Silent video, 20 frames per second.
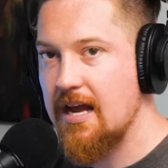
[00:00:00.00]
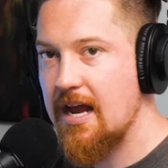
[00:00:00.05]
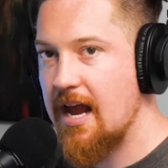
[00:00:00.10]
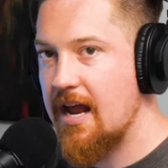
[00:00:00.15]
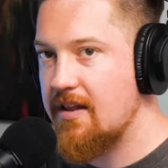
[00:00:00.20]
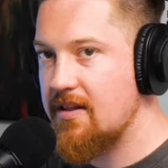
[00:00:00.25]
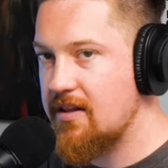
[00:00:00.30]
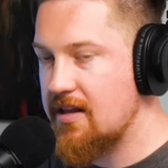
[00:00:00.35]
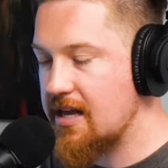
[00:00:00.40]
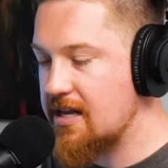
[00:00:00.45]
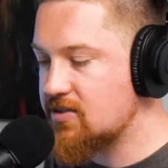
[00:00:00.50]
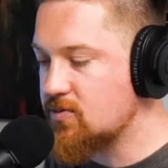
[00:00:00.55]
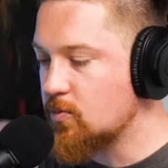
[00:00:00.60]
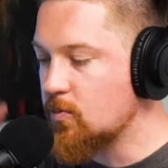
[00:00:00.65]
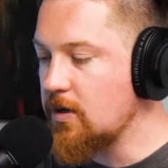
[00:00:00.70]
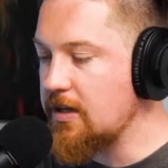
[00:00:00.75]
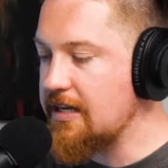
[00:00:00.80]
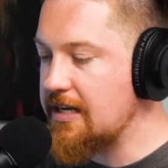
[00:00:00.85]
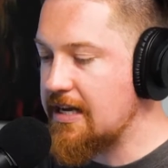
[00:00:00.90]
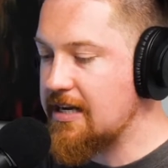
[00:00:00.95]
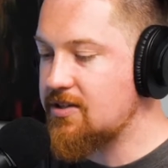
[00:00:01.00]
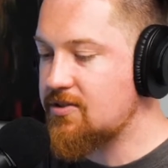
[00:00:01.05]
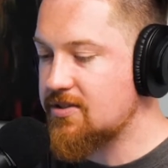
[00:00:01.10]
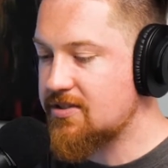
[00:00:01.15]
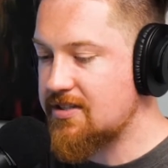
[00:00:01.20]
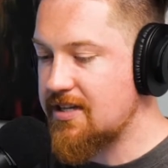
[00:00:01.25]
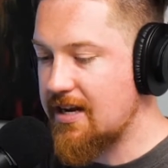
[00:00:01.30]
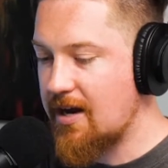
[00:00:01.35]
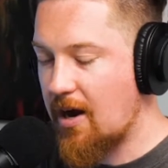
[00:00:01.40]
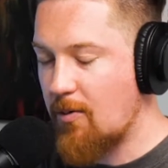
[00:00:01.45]
and it's really
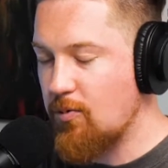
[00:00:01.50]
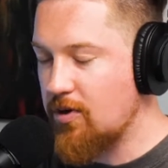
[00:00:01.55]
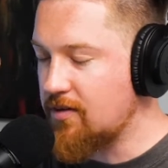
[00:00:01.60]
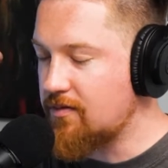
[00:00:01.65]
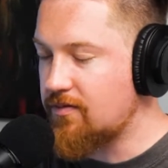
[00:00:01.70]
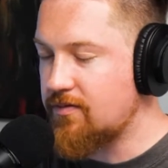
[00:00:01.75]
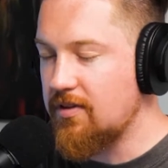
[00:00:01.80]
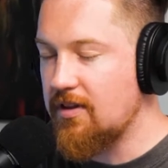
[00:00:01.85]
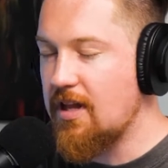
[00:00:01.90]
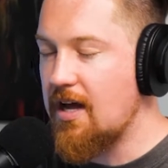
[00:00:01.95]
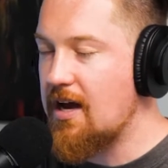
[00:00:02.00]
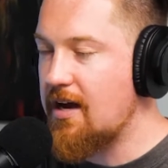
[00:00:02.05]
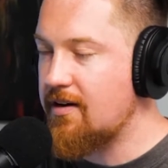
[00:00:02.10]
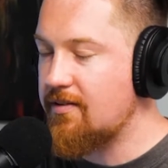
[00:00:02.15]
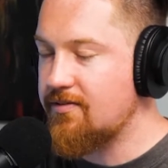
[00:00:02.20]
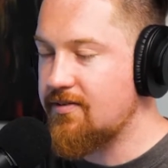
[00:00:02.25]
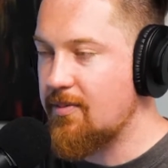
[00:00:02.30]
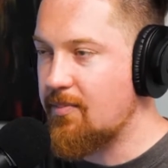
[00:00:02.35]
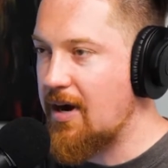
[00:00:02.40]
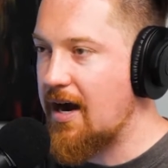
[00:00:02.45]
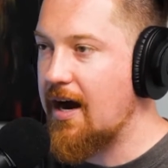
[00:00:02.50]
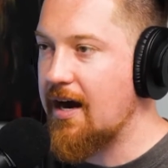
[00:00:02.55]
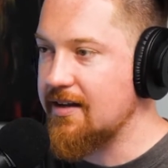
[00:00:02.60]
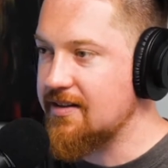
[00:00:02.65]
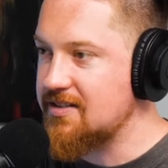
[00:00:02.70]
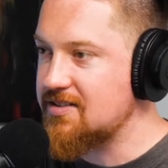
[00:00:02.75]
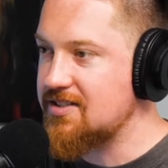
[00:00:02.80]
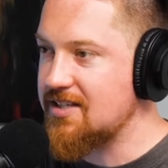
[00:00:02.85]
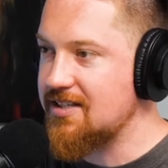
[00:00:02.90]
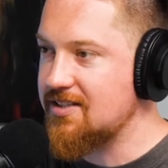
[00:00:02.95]
interesting. I would have loved a behind
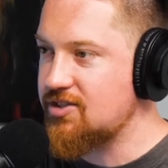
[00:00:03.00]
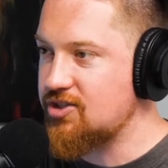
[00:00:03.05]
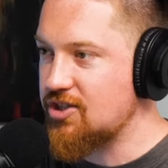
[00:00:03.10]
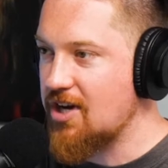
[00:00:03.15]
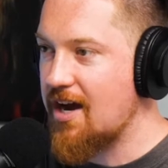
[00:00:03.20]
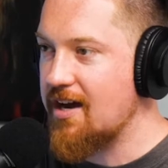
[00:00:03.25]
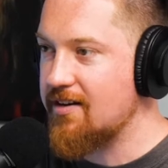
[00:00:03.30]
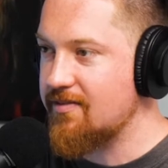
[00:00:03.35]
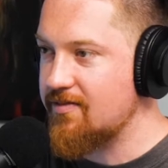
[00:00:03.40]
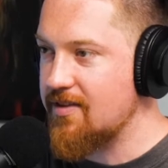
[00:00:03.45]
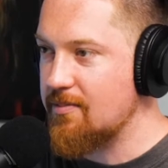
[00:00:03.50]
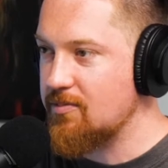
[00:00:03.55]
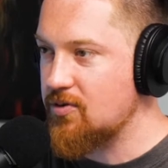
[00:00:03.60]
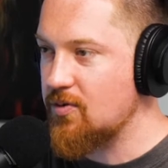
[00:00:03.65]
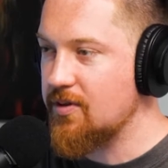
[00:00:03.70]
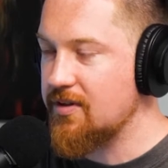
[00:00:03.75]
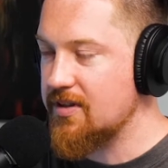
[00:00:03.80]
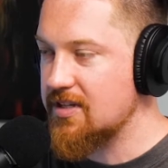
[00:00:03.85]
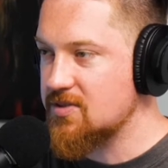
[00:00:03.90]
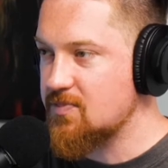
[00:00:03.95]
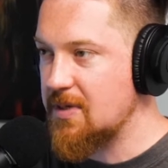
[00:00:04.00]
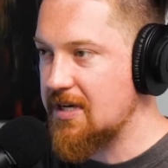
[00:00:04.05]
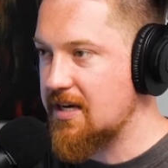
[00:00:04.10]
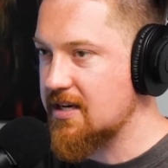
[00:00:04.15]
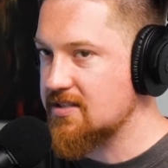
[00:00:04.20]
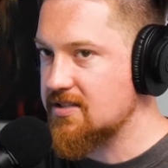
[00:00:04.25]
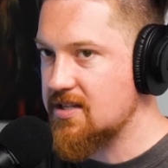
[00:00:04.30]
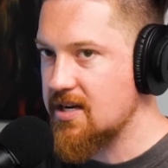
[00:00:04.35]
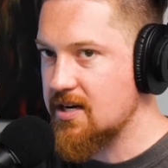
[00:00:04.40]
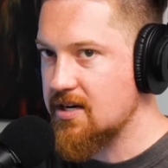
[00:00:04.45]
the scenes shot of them doing this
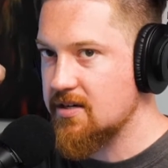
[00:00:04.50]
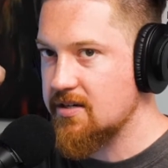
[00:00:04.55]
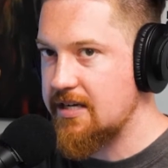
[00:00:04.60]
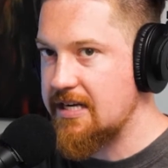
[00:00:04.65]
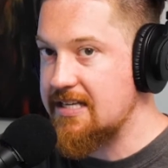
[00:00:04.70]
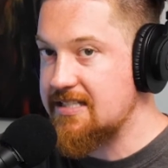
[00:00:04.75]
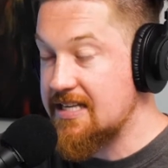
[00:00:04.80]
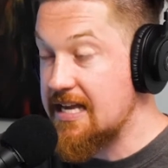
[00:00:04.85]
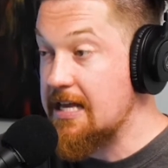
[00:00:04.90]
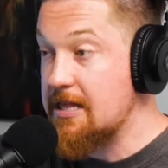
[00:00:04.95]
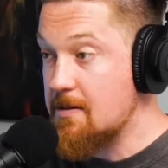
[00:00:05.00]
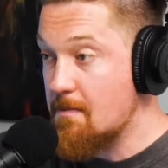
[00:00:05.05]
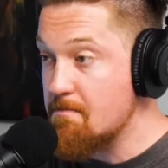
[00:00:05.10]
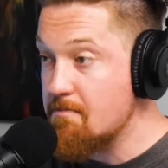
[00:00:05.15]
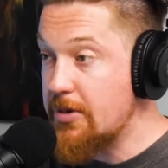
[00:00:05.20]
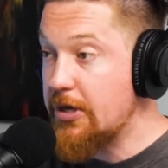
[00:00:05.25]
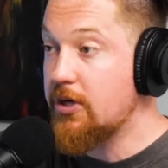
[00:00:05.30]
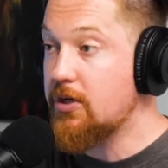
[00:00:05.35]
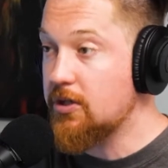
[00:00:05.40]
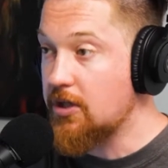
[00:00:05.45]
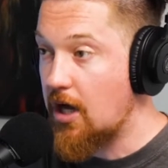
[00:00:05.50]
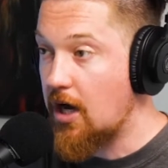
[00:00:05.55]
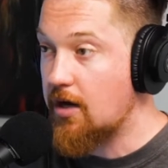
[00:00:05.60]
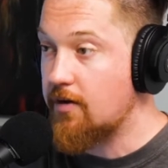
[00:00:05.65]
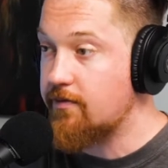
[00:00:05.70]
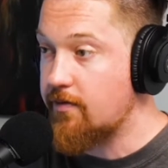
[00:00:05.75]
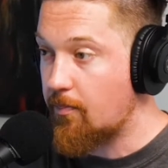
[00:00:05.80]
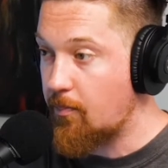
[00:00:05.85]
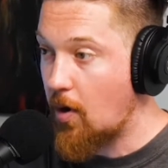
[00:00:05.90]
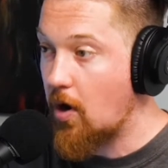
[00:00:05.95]
because they're, he's in the middle
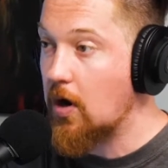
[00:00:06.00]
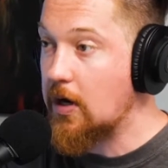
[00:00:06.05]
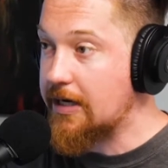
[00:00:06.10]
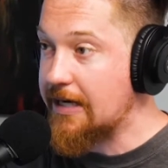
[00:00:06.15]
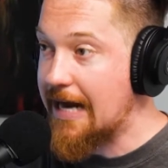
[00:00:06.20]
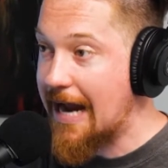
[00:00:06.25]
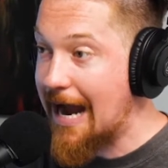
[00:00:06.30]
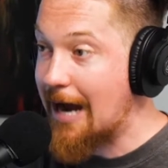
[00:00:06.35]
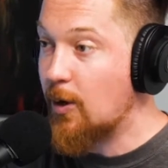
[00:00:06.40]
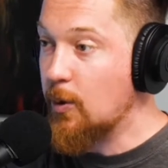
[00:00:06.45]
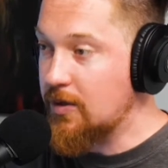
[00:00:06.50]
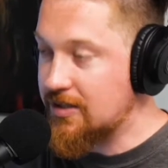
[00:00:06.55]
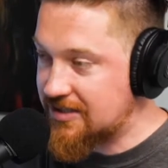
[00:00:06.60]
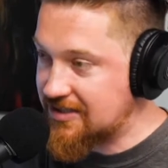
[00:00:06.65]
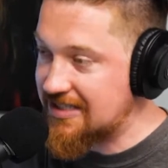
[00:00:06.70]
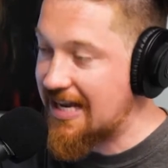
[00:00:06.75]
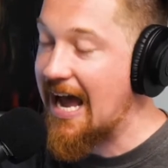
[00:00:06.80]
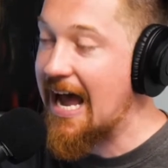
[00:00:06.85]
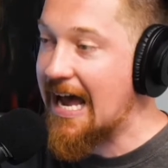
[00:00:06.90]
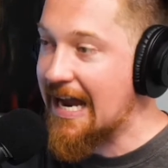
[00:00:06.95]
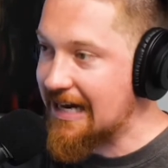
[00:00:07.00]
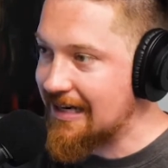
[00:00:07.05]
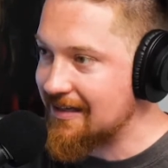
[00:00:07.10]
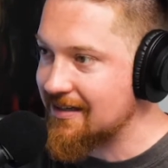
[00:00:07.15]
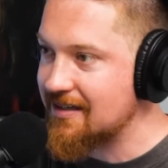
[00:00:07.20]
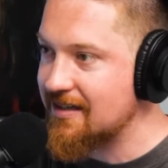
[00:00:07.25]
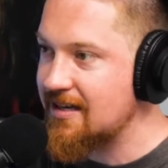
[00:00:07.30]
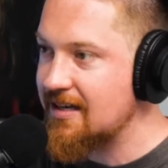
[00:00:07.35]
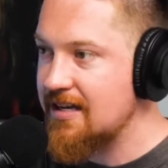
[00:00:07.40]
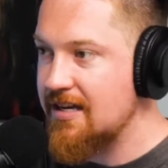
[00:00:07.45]
of a party outside.
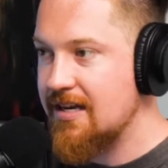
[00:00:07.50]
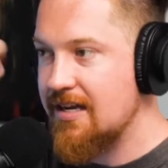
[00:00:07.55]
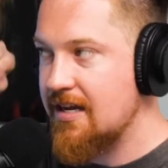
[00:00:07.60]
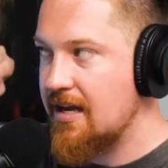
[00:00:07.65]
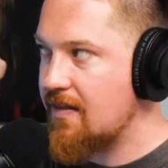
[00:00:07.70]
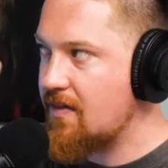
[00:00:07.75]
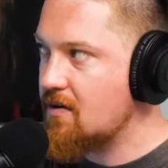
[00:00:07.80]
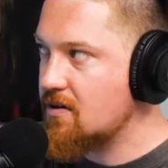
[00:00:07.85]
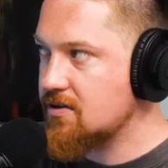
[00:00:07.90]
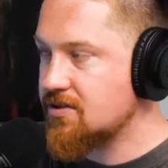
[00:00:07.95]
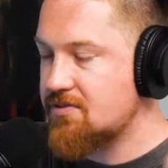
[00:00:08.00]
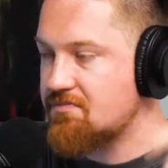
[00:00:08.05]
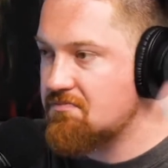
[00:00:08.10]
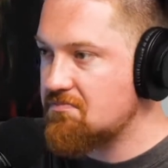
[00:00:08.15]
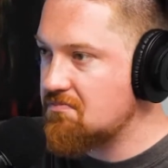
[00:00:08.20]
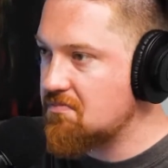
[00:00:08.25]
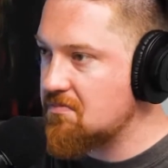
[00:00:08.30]
Mm-hmm. There's